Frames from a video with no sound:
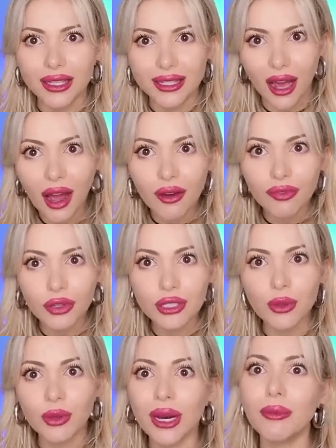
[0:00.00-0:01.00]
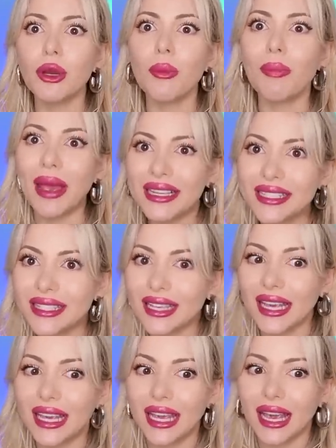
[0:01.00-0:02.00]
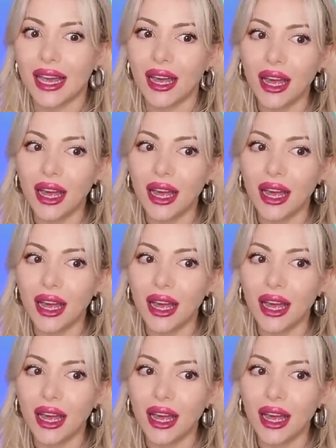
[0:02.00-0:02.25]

yeah, of course I would. I'm your bestie.